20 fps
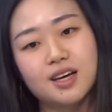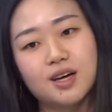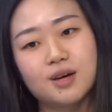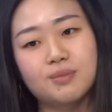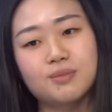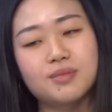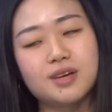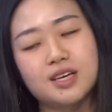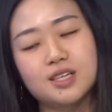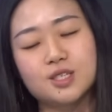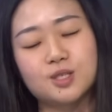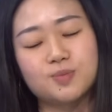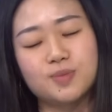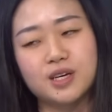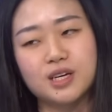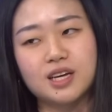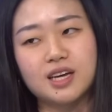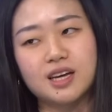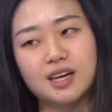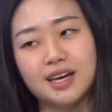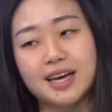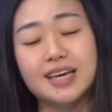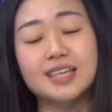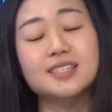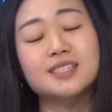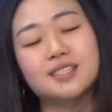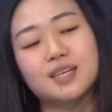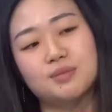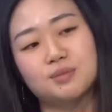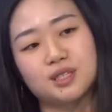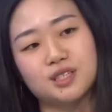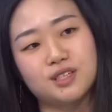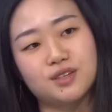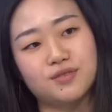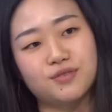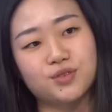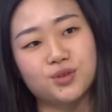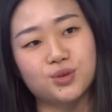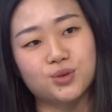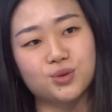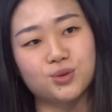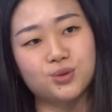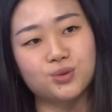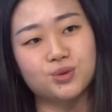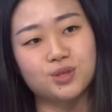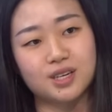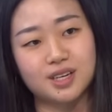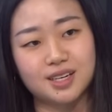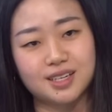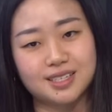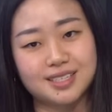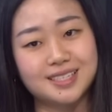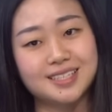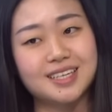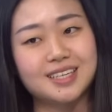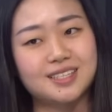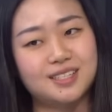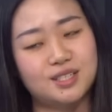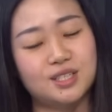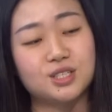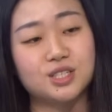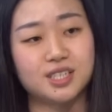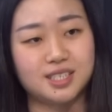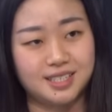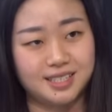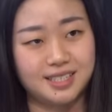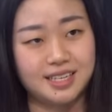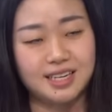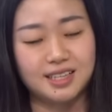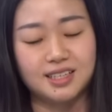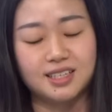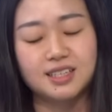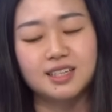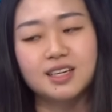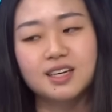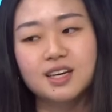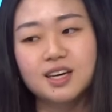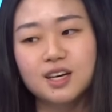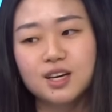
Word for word: Um, uh, except in a few uh, states such as Delhi.